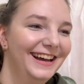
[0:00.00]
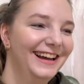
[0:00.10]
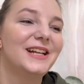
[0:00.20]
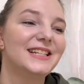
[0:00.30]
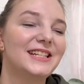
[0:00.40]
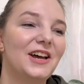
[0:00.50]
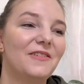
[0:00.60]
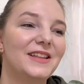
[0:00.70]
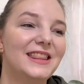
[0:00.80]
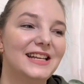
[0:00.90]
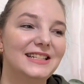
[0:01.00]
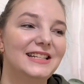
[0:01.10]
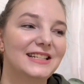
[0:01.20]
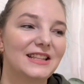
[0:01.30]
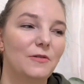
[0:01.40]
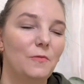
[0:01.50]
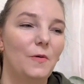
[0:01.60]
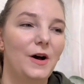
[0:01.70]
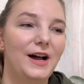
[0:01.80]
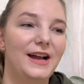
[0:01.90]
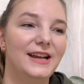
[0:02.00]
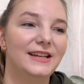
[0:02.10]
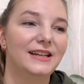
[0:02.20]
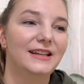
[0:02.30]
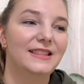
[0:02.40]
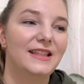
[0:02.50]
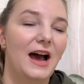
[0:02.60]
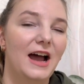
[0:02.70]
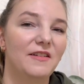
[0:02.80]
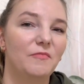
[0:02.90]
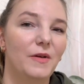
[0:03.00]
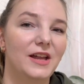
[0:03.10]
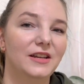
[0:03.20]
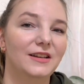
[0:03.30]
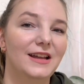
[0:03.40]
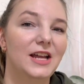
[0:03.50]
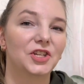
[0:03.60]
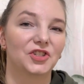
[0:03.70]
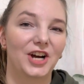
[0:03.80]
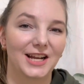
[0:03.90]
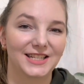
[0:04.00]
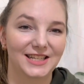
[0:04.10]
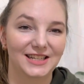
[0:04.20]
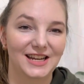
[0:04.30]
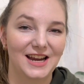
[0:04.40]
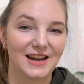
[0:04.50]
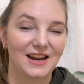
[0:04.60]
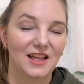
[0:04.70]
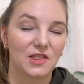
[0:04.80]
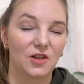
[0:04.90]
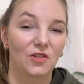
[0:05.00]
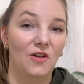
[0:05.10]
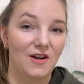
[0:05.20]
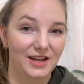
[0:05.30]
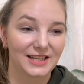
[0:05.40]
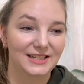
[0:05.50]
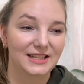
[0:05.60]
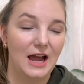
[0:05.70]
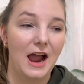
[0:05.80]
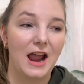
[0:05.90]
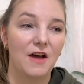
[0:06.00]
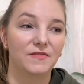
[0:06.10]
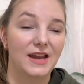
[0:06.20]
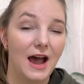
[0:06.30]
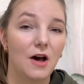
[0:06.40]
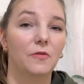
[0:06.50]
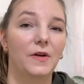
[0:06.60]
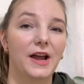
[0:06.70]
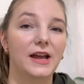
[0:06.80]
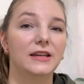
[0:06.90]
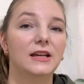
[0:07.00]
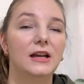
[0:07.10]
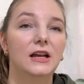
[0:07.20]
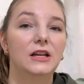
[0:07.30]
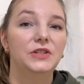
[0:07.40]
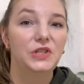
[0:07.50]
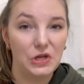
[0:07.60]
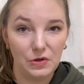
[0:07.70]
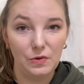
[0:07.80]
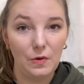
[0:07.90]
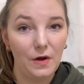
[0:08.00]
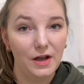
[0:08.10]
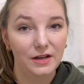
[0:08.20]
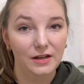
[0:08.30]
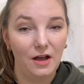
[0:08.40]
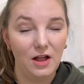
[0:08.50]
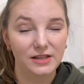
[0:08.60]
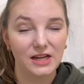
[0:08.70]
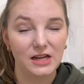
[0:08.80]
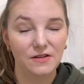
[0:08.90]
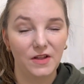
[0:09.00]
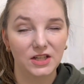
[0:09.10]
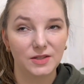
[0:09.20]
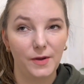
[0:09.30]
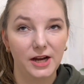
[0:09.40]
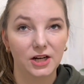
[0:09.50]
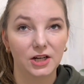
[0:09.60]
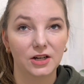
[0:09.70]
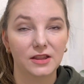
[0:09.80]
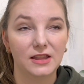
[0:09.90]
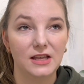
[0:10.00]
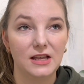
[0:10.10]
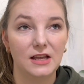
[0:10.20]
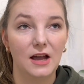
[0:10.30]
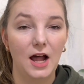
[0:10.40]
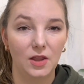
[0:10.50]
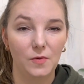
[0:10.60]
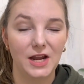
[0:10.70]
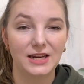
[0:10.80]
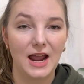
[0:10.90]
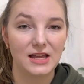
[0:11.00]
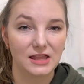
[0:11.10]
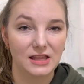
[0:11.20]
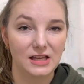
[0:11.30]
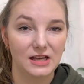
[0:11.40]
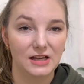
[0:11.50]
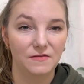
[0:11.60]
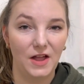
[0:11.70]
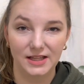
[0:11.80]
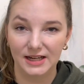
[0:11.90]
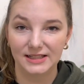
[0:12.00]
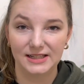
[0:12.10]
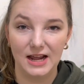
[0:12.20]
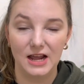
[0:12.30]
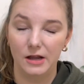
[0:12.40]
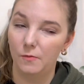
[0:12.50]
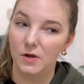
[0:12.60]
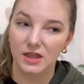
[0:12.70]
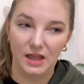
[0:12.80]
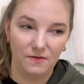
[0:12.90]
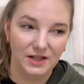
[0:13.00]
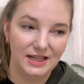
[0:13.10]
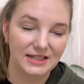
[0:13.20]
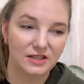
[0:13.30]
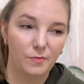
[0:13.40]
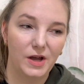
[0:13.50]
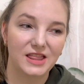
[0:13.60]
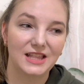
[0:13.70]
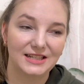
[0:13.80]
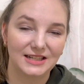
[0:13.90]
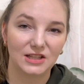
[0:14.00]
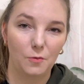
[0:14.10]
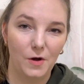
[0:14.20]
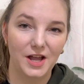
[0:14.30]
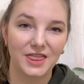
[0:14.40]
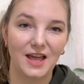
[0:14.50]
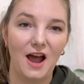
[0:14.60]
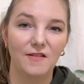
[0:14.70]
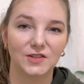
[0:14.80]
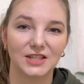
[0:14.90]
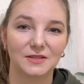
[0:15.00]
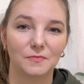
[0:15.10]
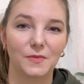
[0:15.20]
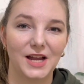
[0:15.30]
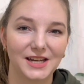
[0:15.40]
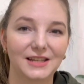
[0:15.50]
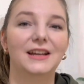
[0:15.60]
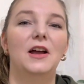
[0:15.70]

And so this is the one that I've been interested in the longest. I have now read 2 holiday novellas by her, the Halloween and the Valentine's Day when they released, but this is the one that I've just been